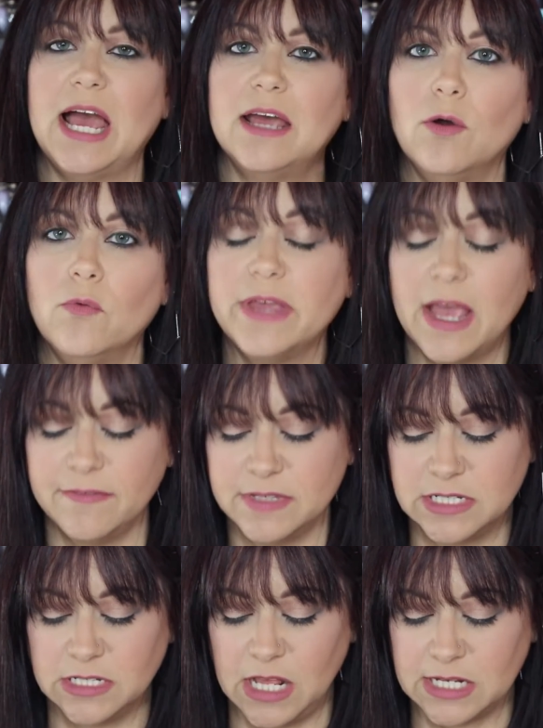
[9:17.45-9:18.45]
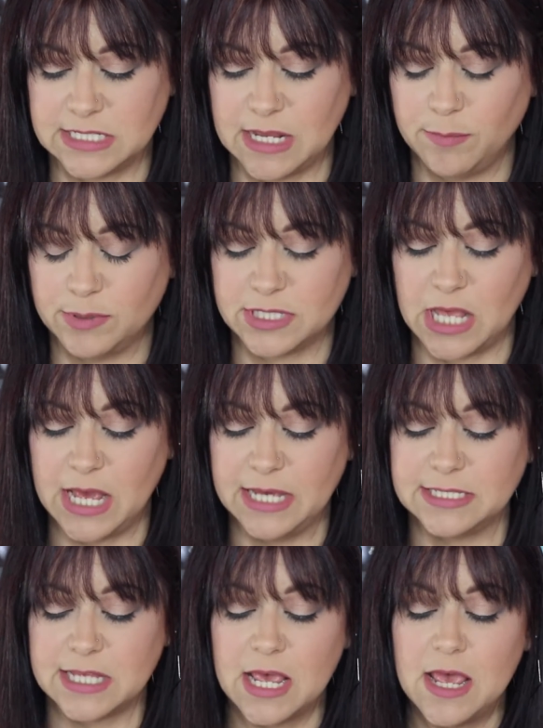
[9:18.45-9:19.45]
I only have the deluxe sample
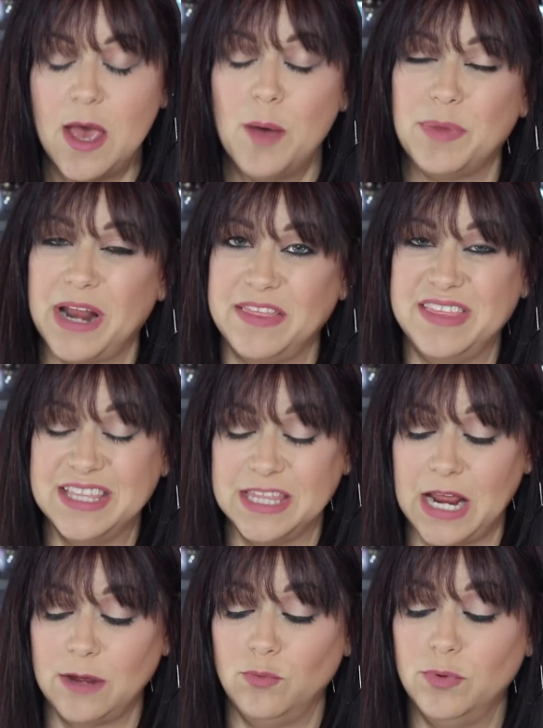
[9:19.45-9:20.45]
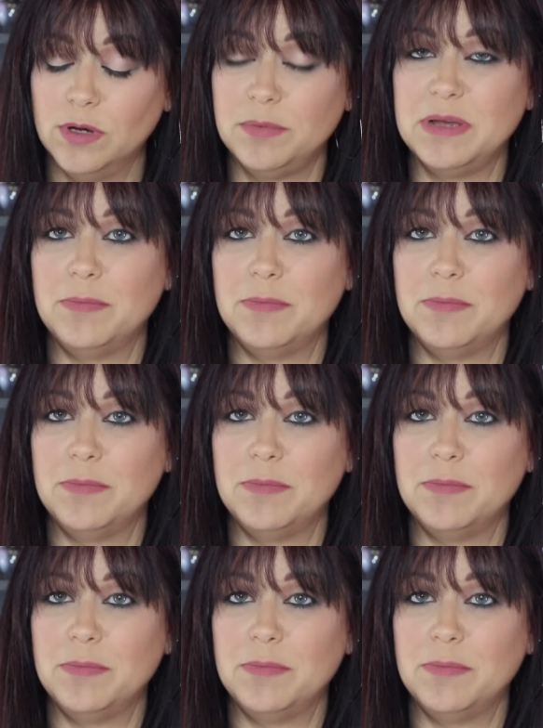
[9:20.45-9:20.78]
size, but I think that I will be